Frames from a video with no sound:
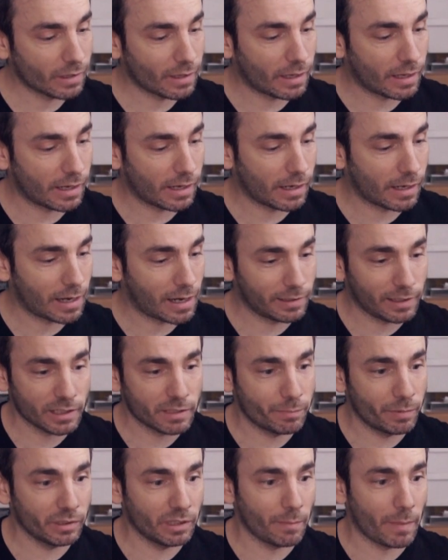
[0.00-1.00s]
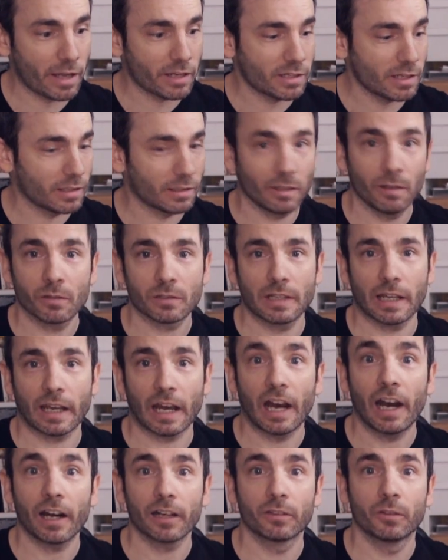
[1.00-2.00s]
And that's pretty much it. It looks like a
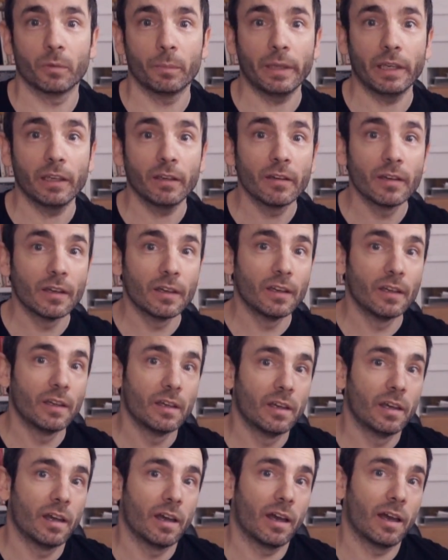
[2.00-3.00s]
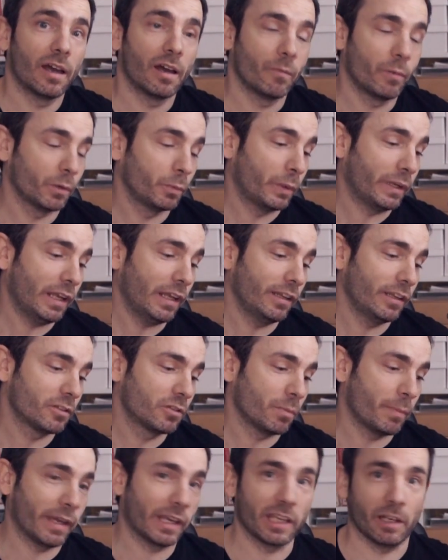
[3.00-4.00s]
heart to me. What we need is
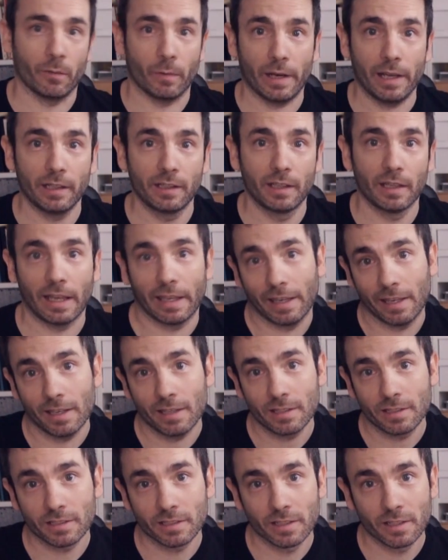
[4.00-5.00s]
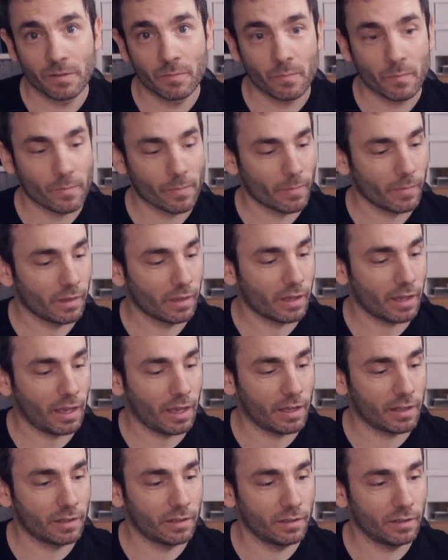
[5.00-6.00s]
to make it red, I guess.
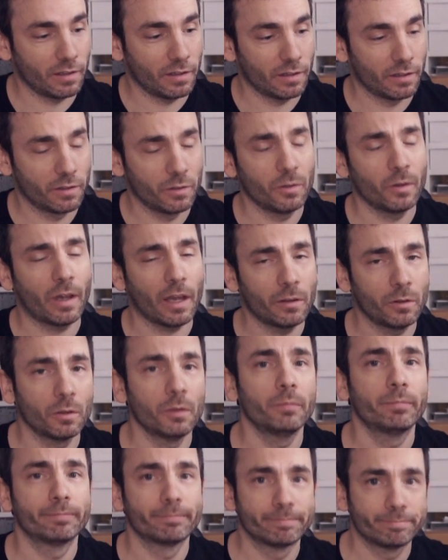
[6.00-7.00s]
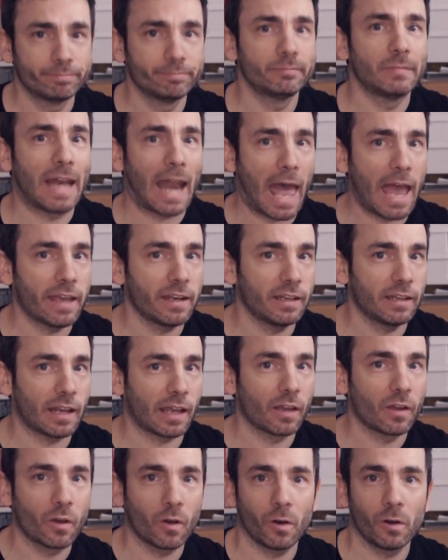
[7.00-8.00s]
And you can do lighting
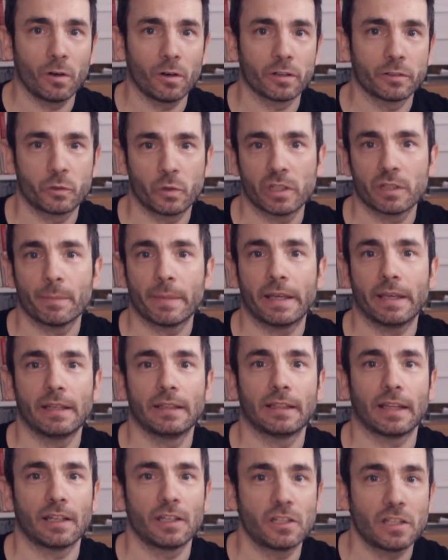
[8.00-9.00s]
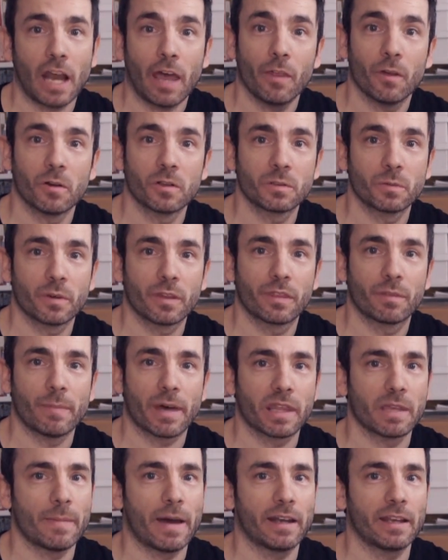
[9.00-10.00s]
and color treatment and shadows with
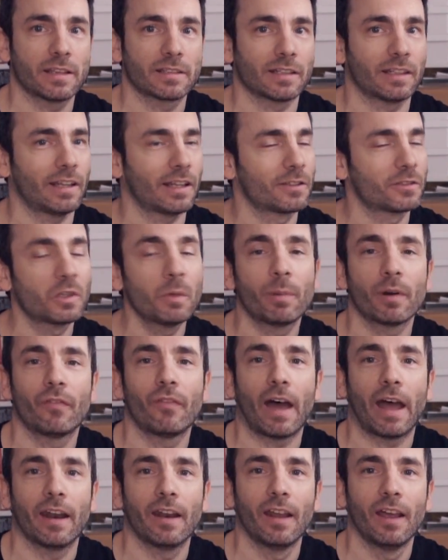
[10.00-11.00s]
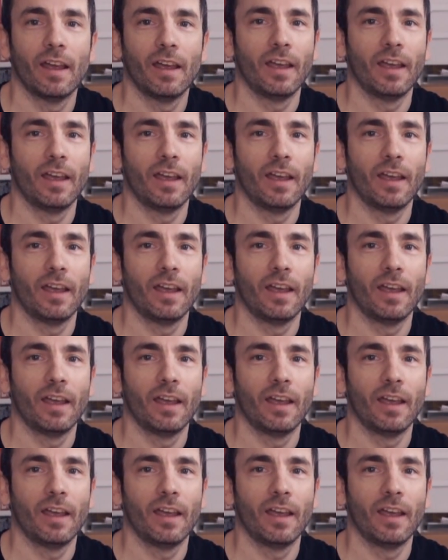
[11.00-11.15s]
mathematics, and that's super fun.